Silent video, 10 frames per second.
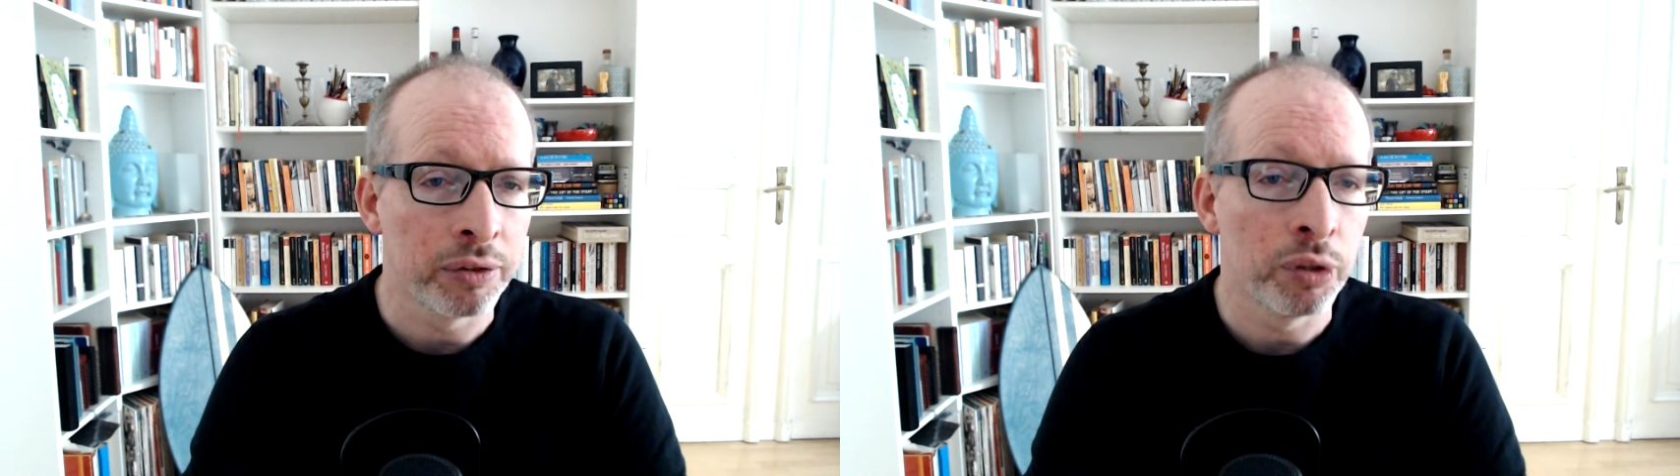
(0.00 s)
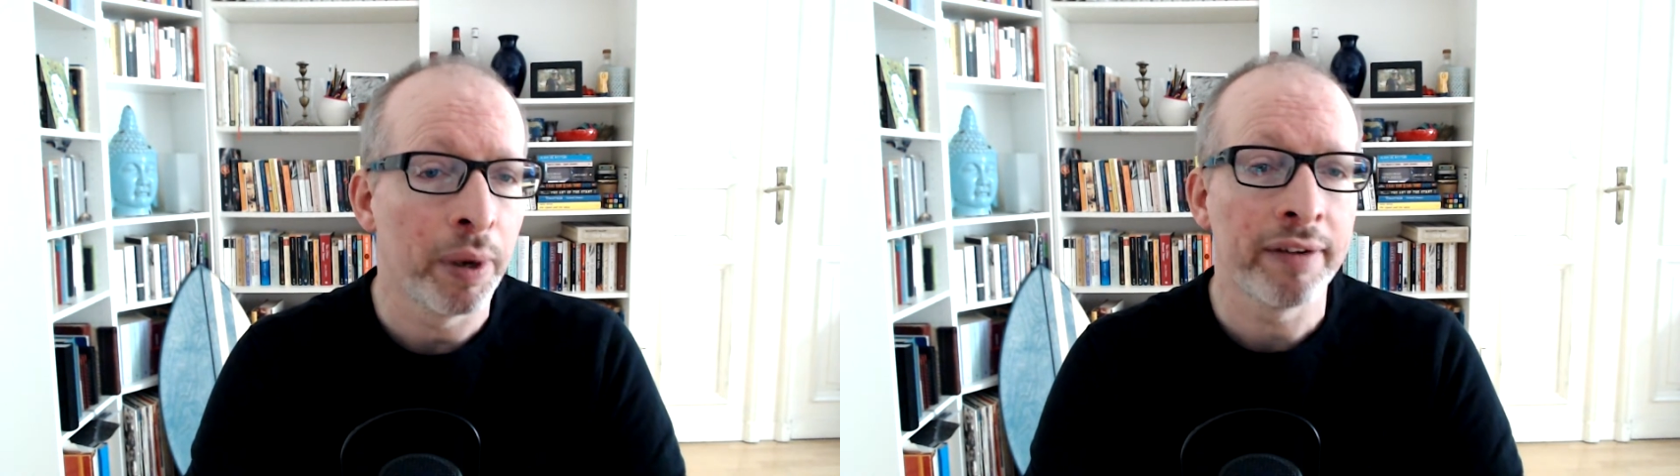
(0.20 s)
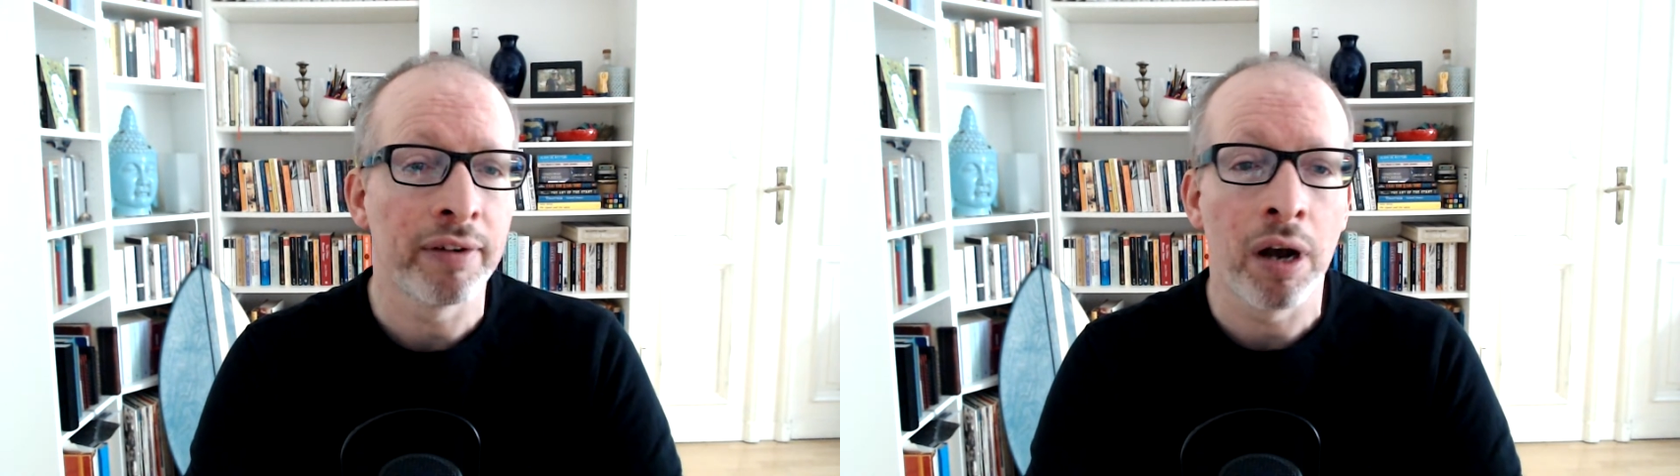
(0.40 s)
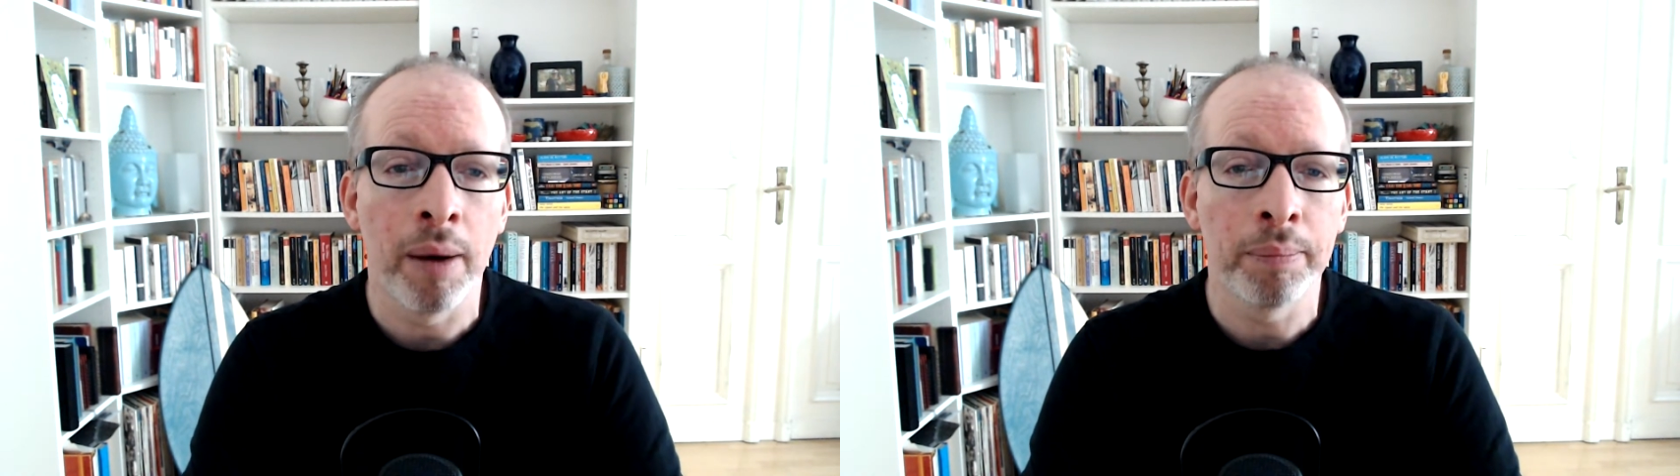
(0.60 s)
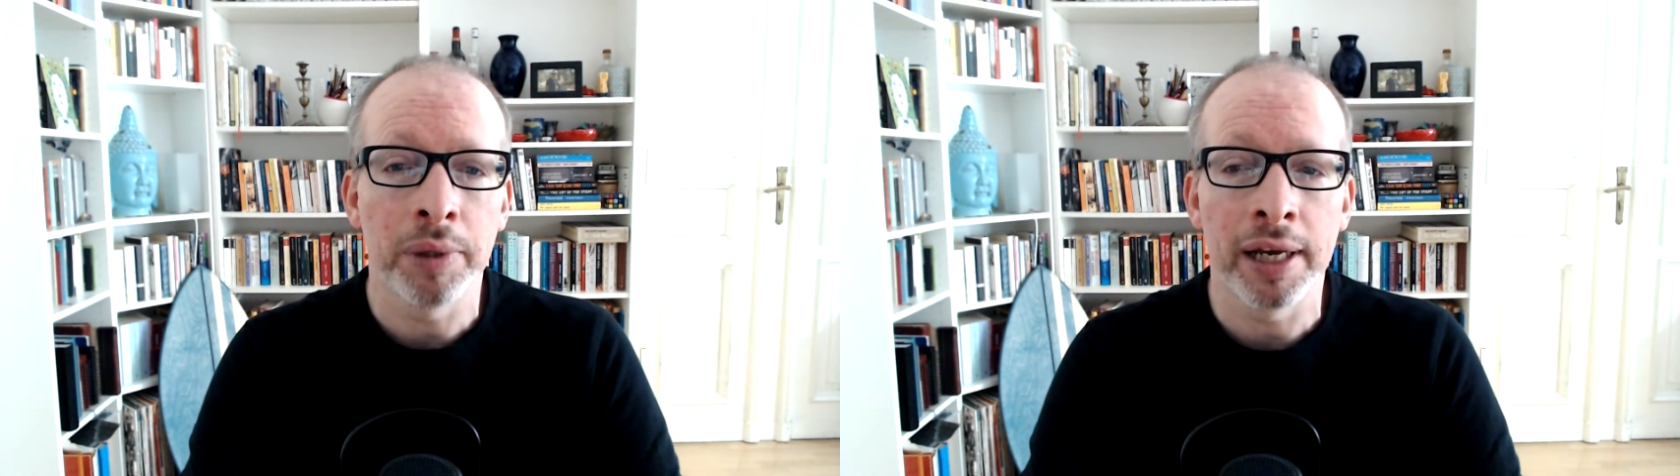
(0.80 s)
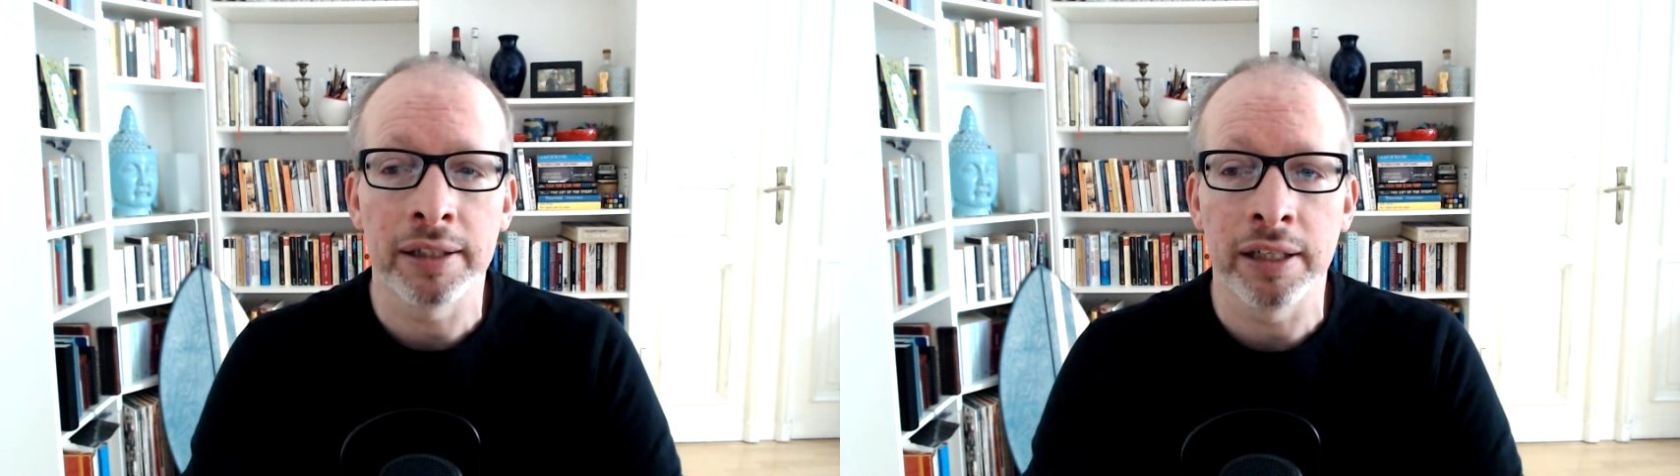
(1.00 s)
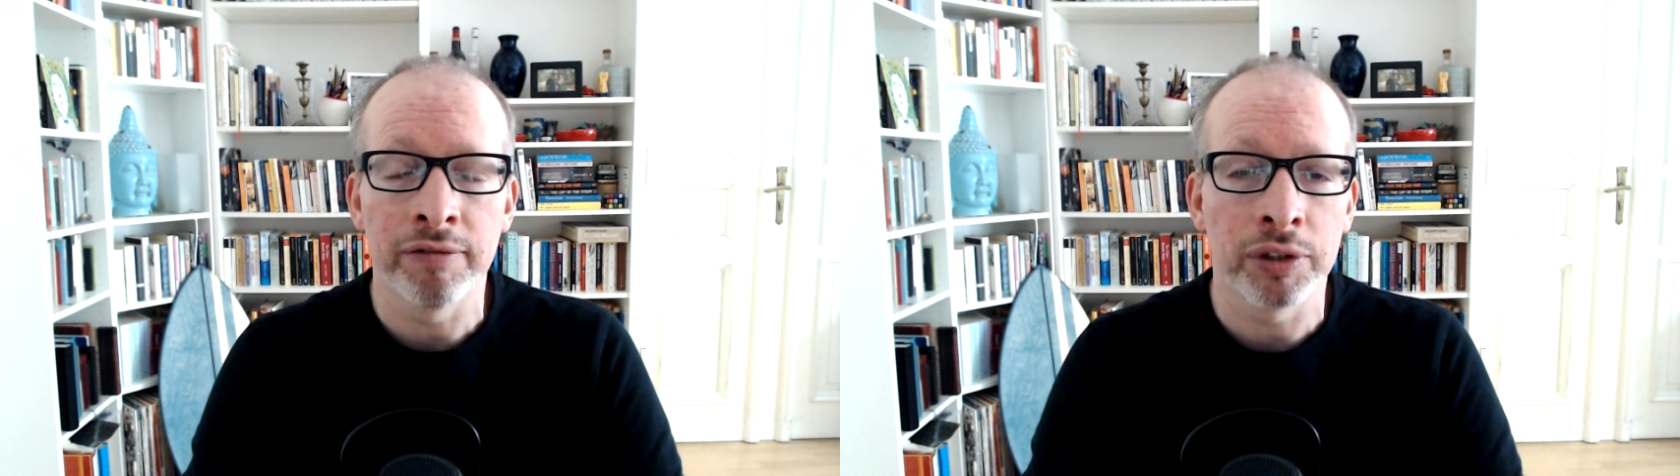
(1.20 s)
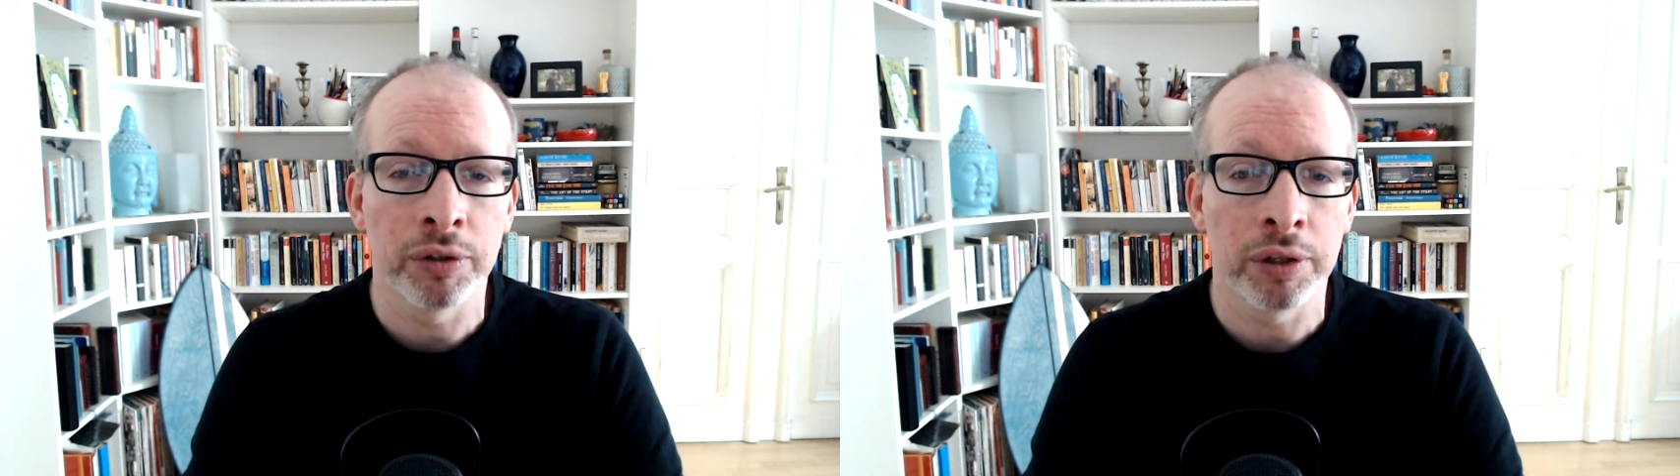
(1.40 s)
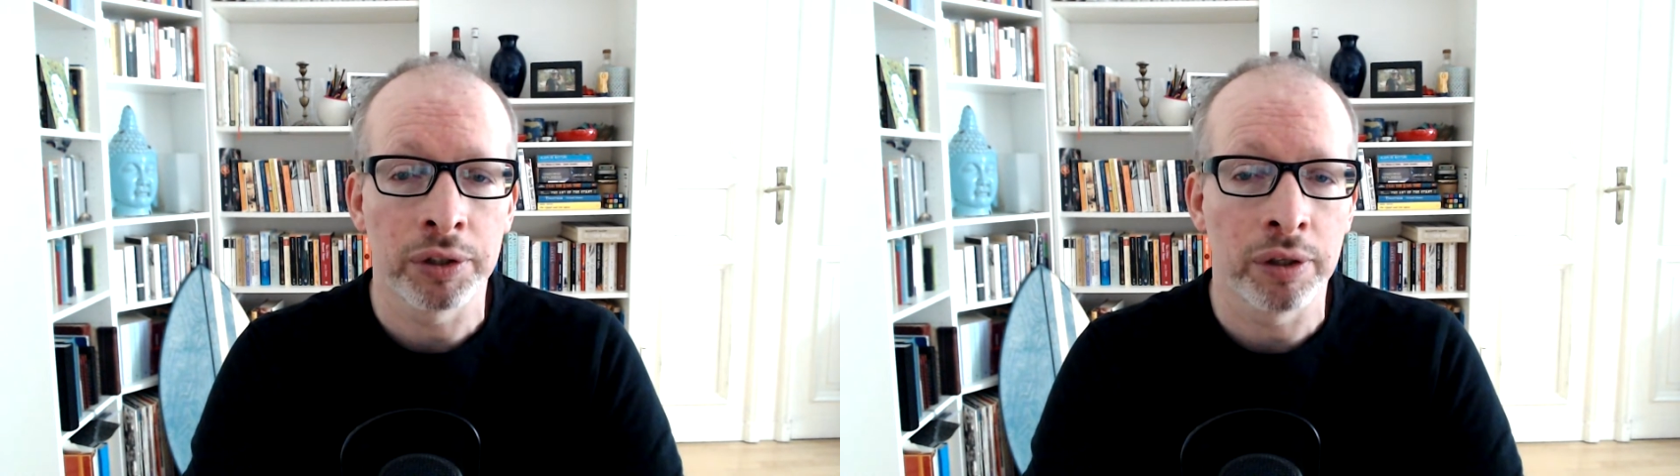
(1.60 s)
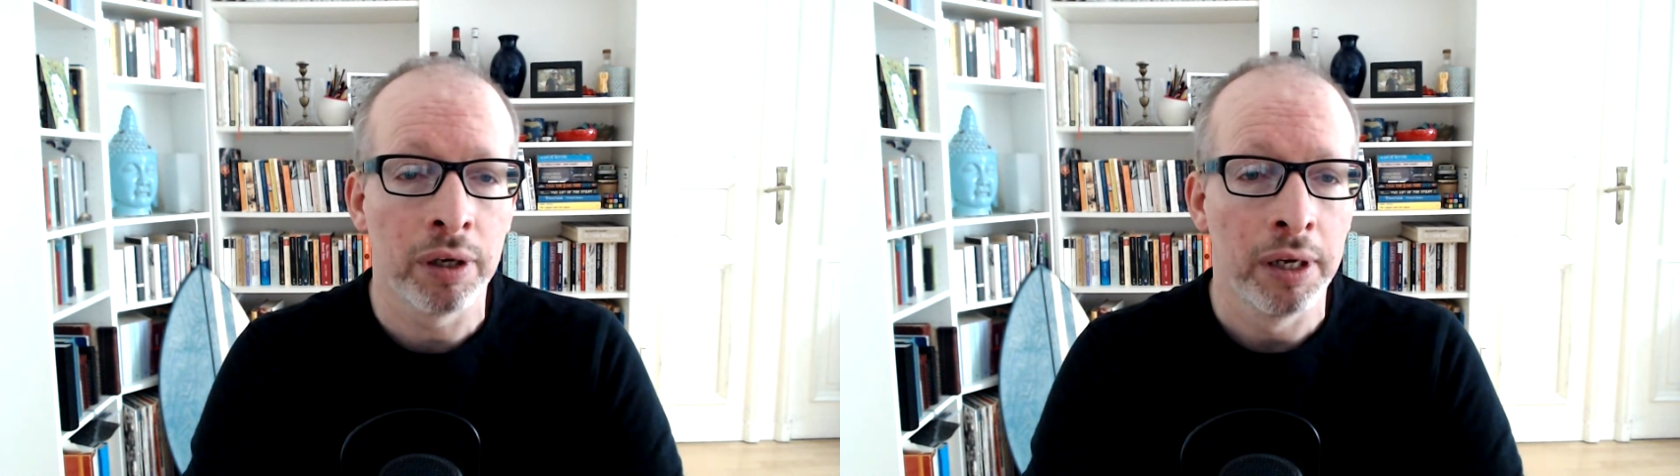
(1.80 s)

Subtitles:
You might have a complex infrastructure